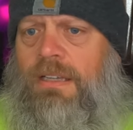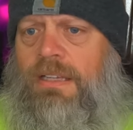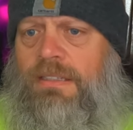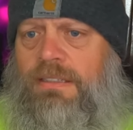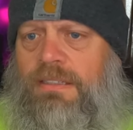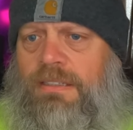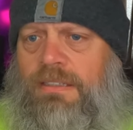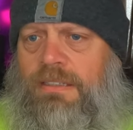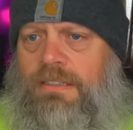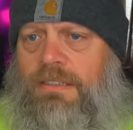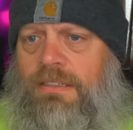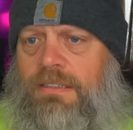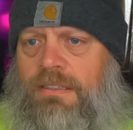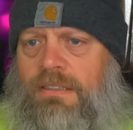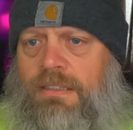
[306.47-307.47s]
And
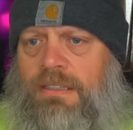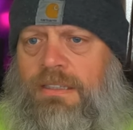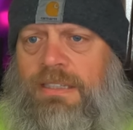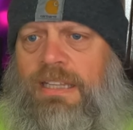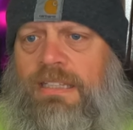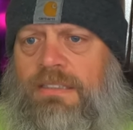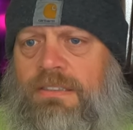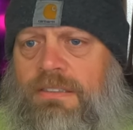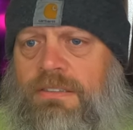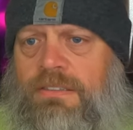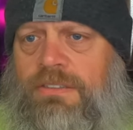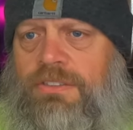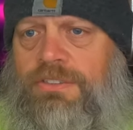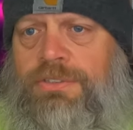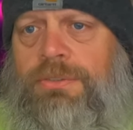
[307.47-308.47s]
that
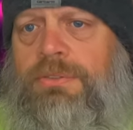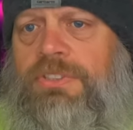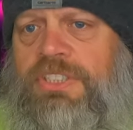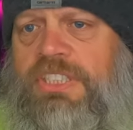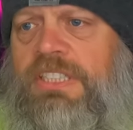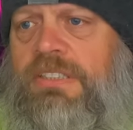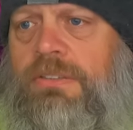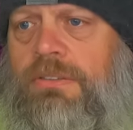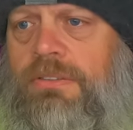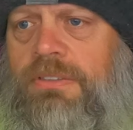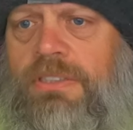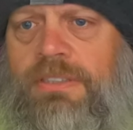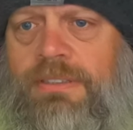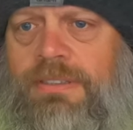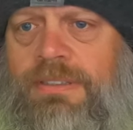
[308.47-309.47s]
Drew
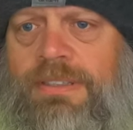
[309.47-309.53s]
Shield